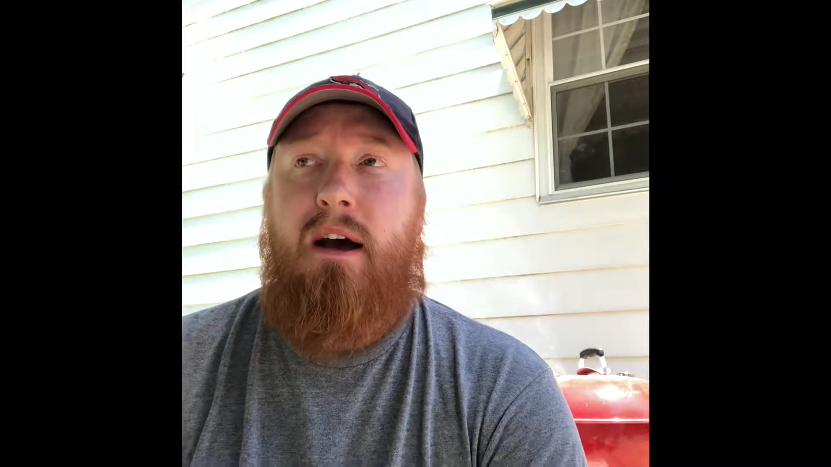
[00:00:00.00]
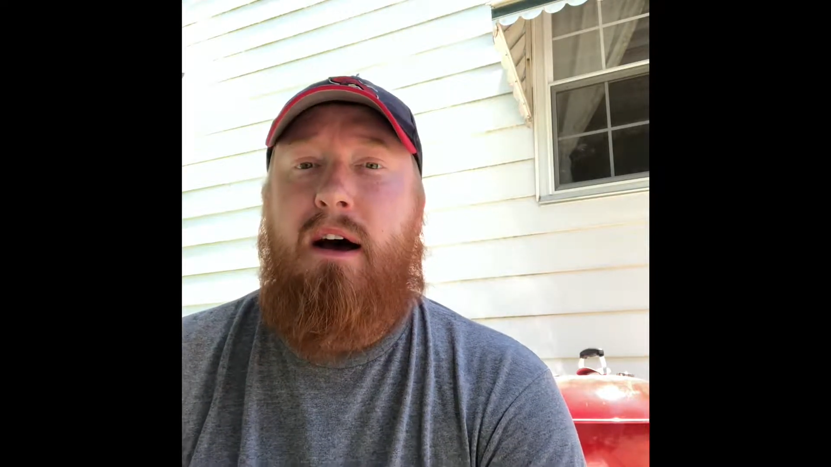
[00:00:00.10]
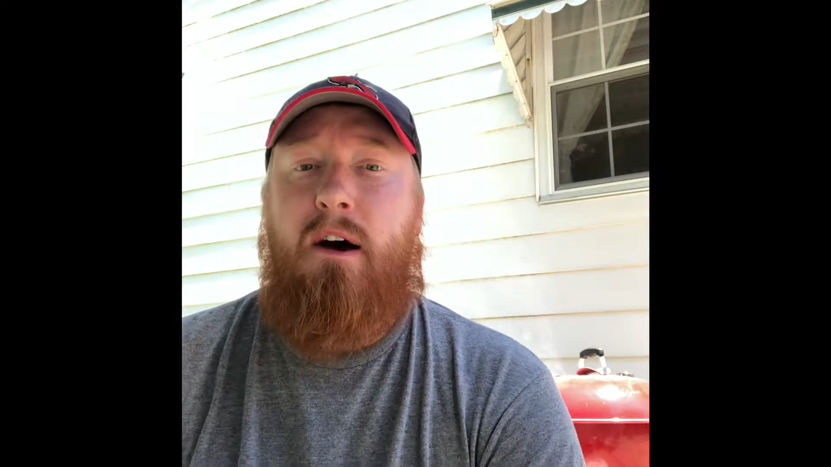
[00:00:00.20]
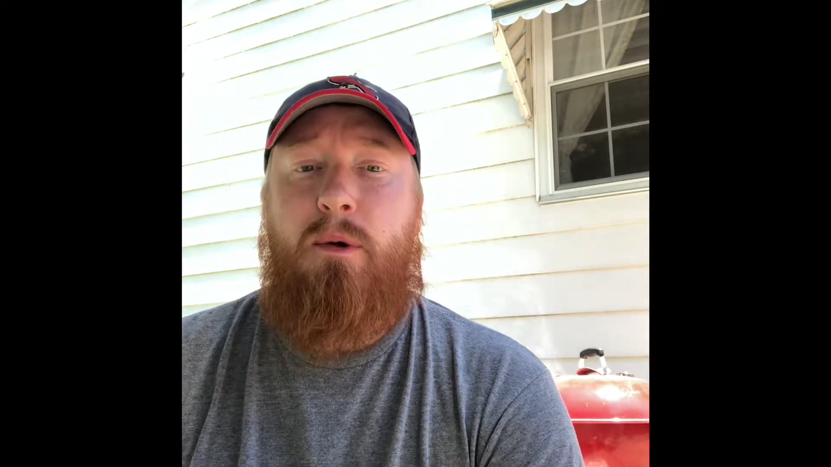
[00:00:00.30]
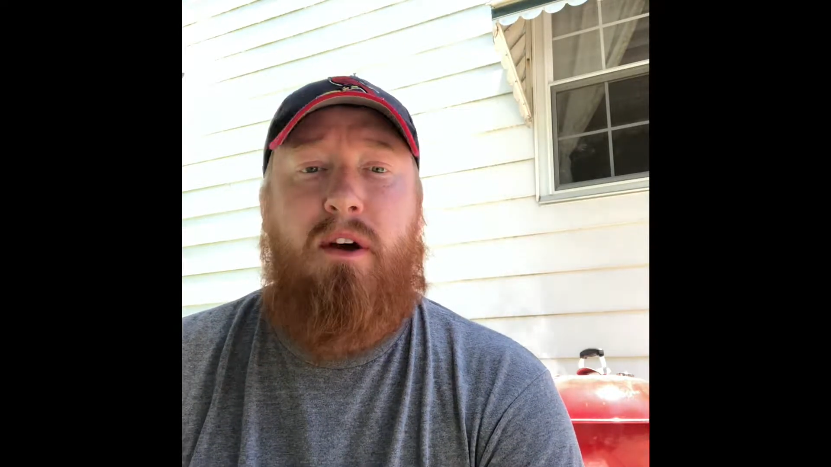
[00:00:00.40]

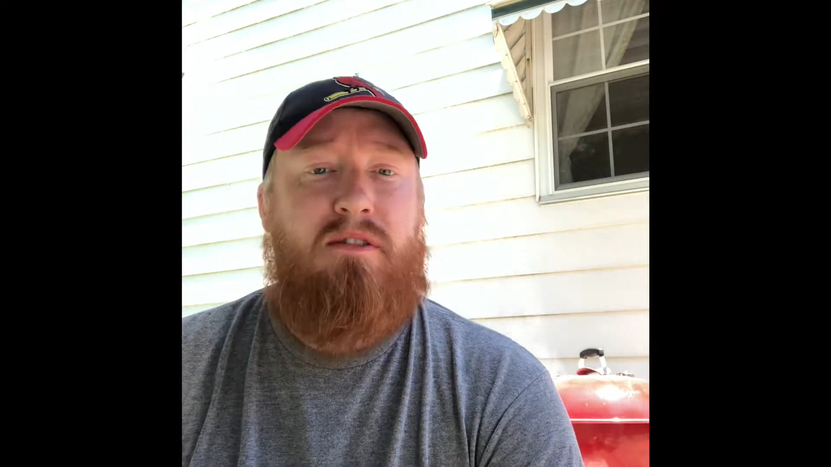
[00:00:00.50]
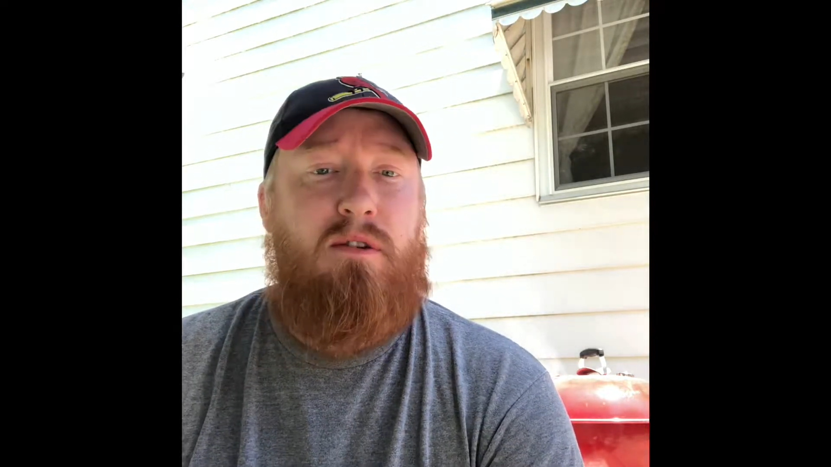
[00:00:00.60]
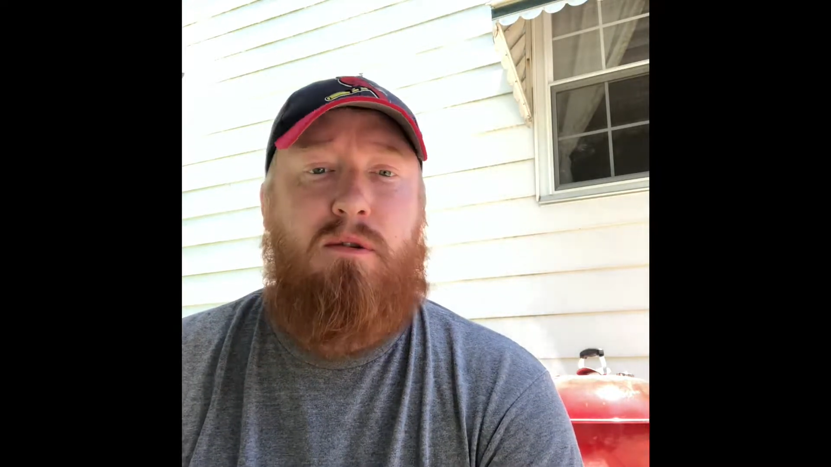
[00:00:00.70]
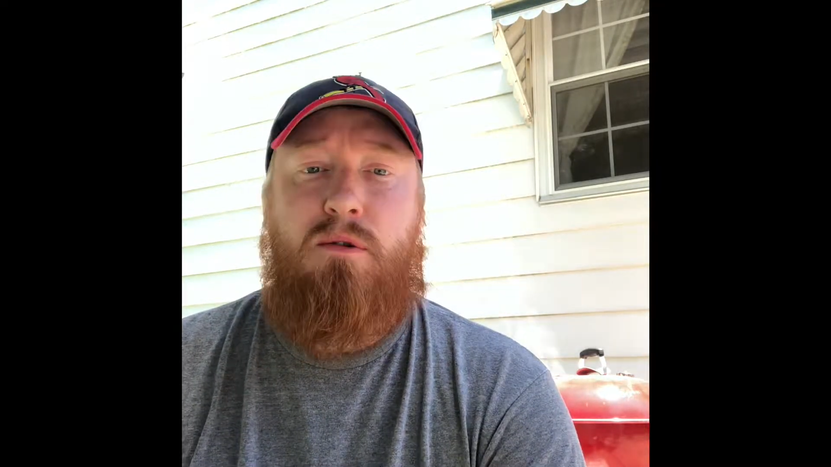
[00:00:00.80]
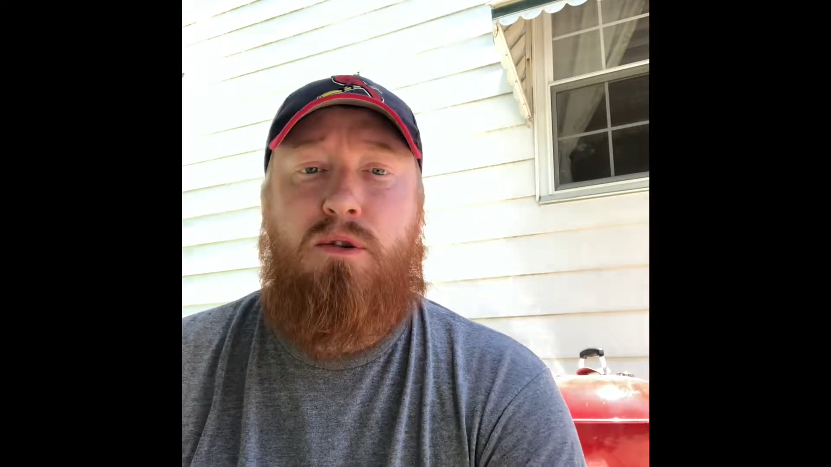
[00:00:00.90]
We
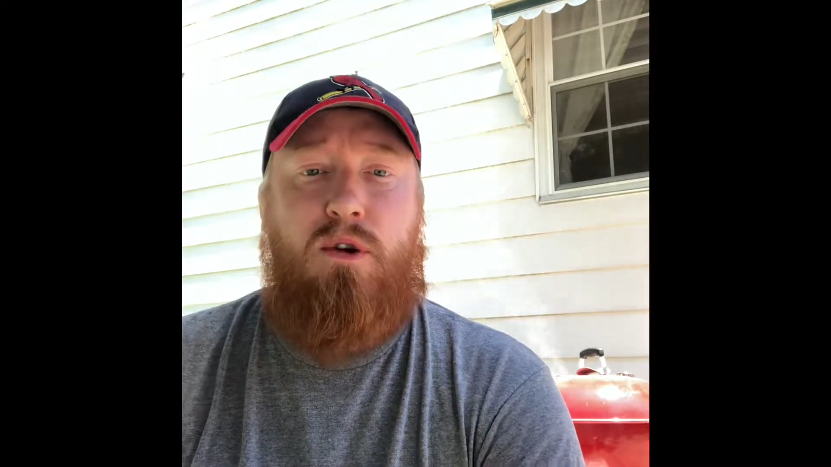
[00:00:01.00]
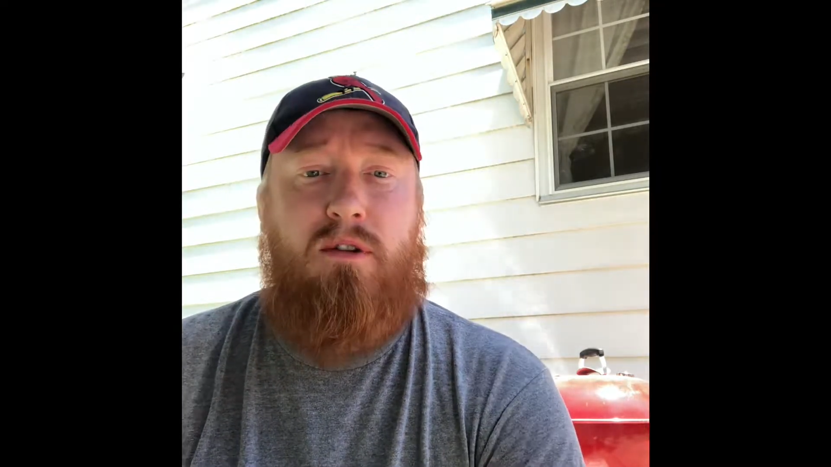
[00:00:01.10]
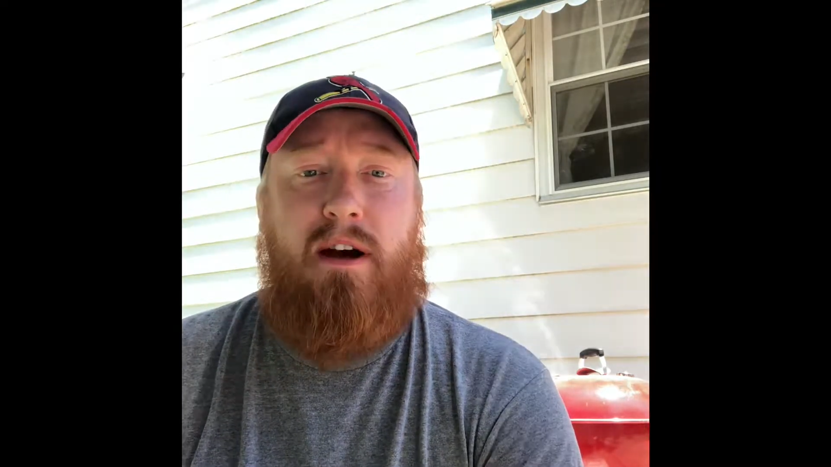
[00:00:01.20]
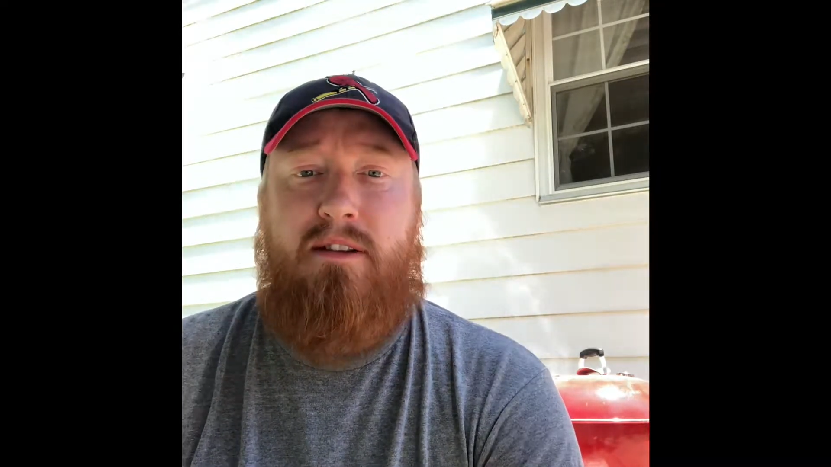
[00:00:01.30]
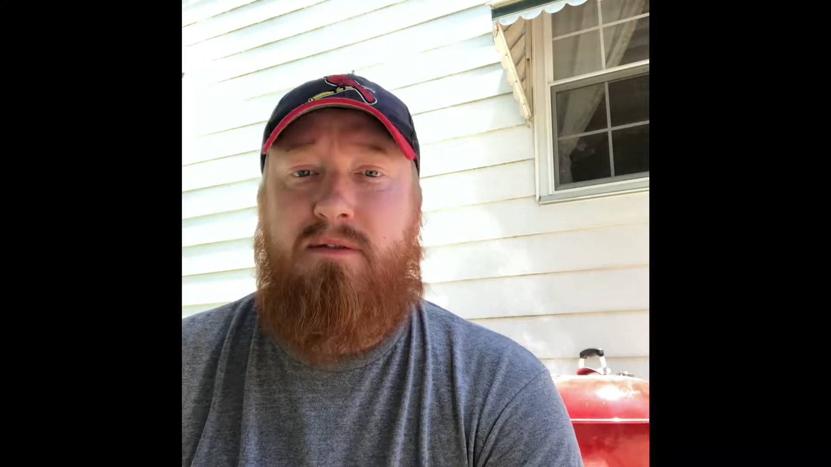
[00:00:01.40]
also
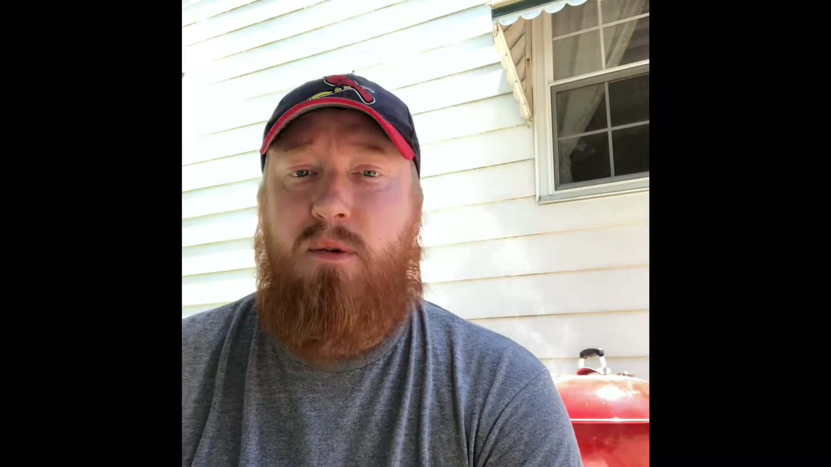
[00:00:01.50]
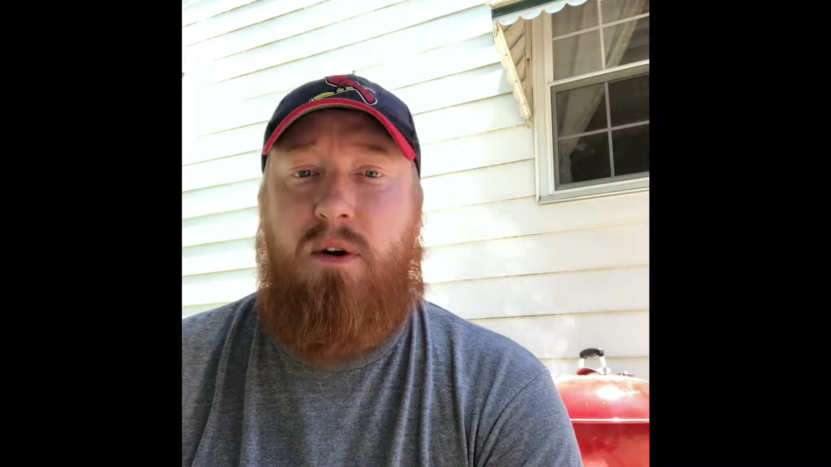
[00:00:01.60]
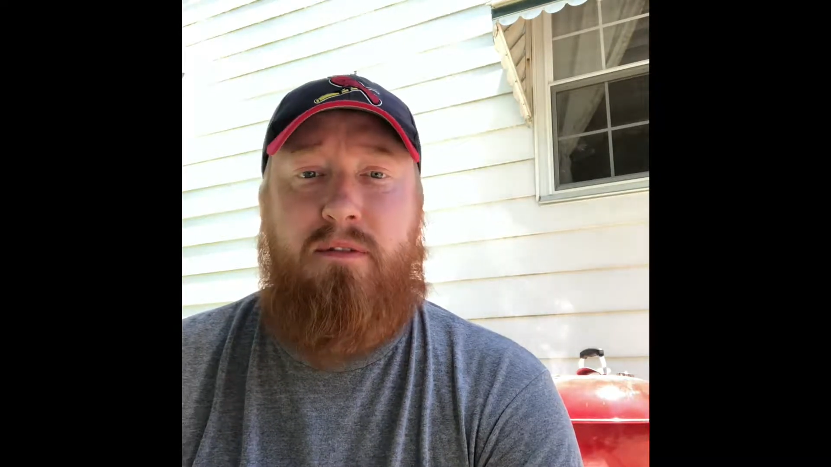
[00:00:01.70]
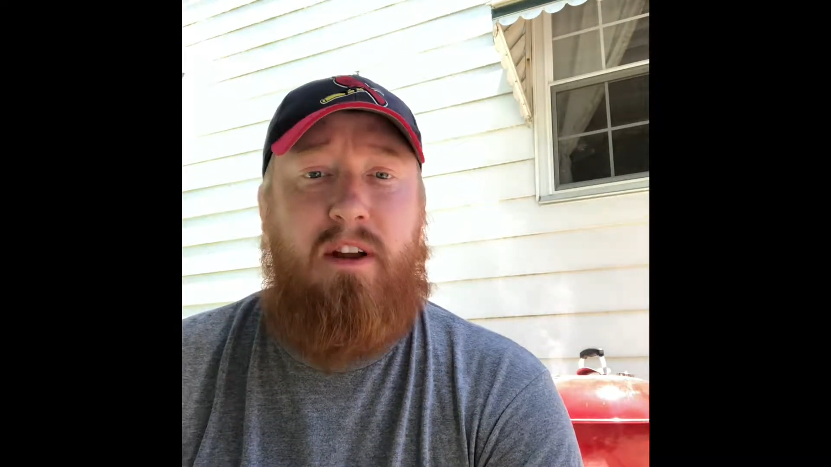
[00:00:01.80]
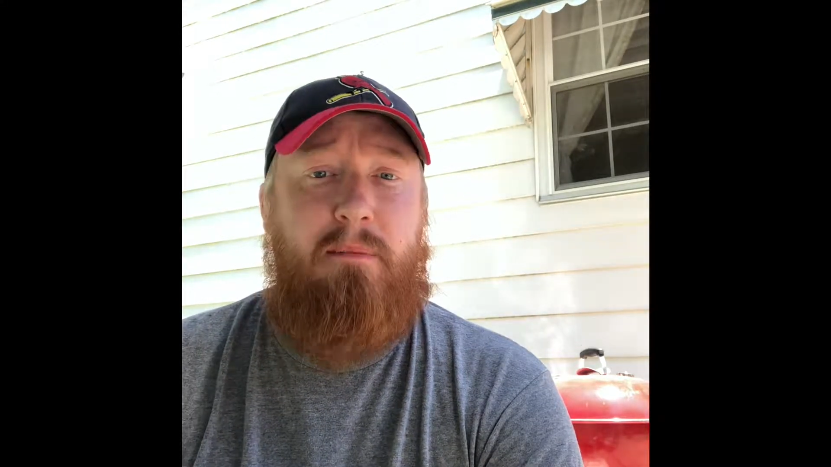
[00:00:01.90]
cook lots
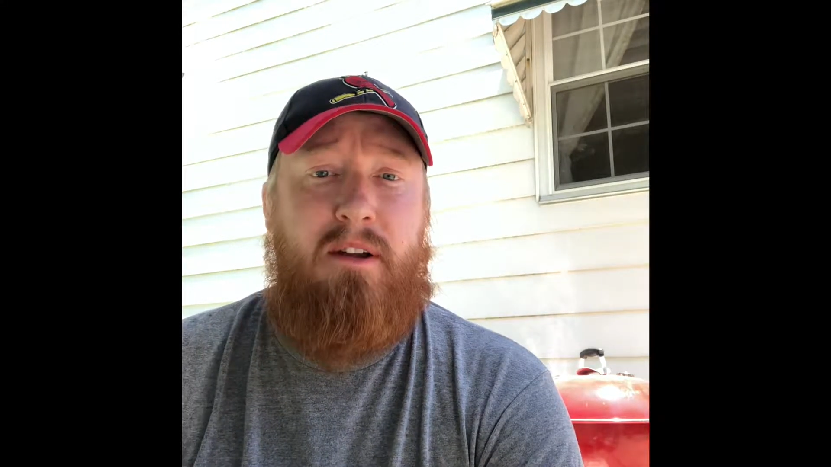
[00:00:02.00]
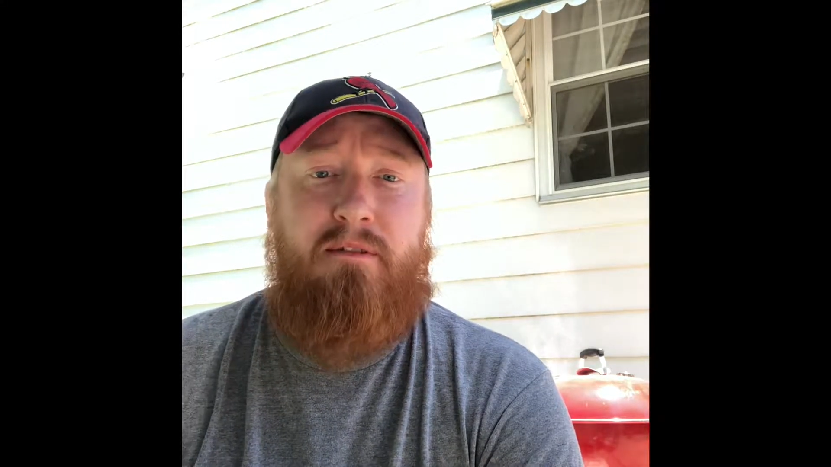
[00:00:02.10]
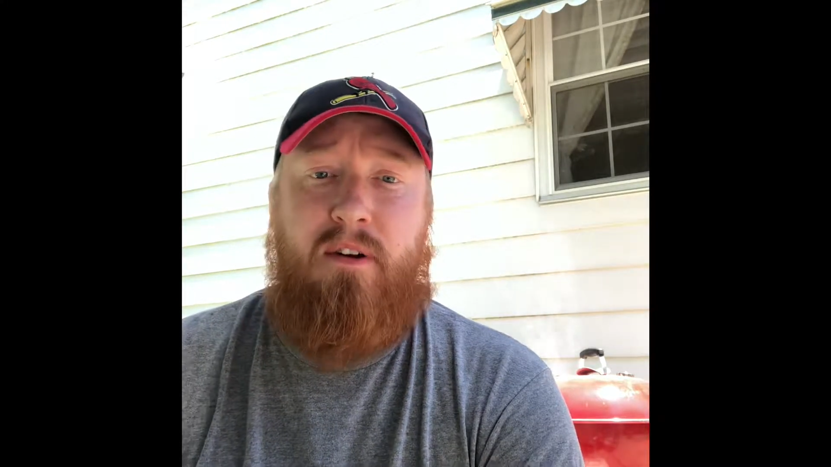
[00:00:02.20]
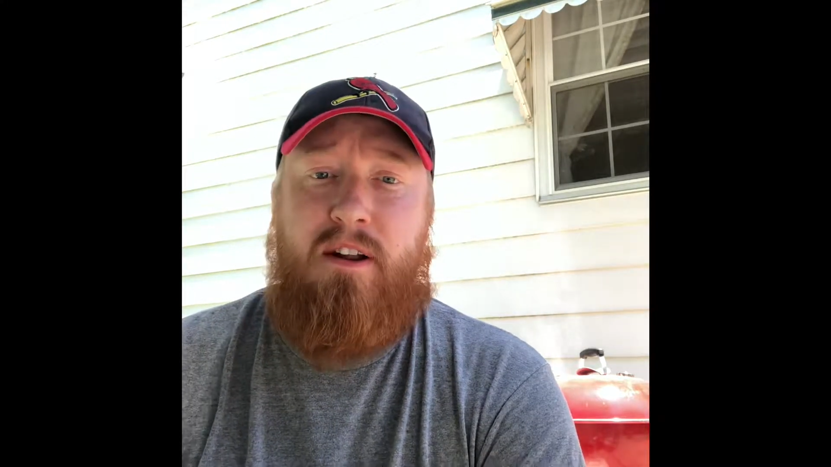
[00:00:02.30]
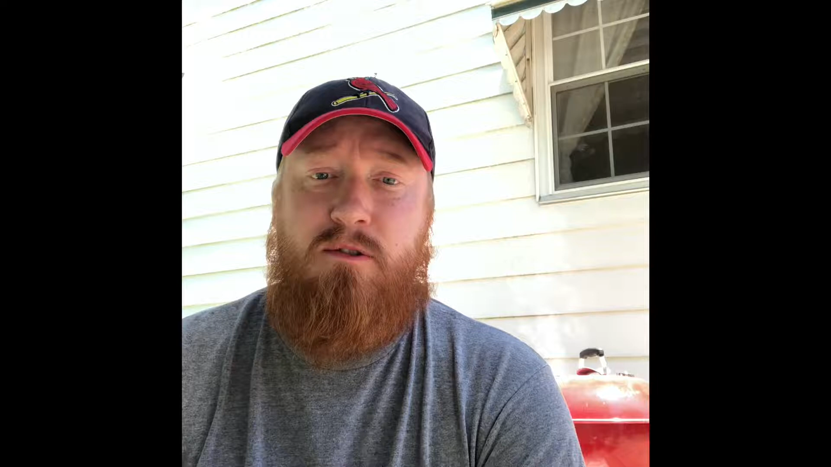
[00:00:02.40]
for our family and
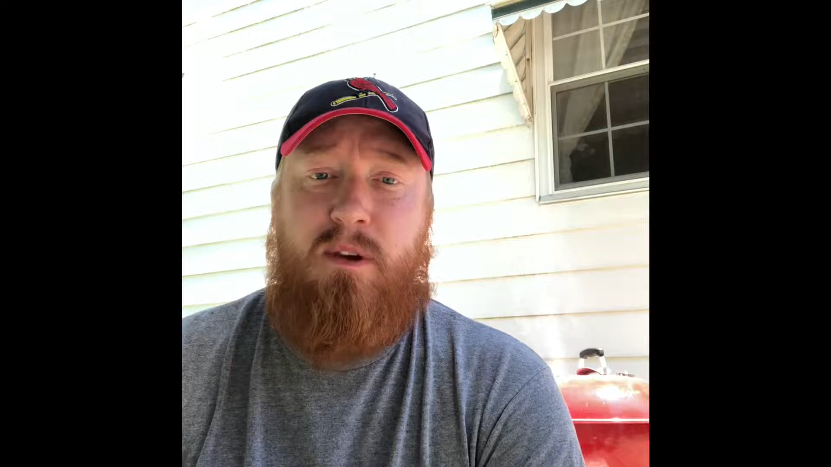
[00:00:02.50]
friends.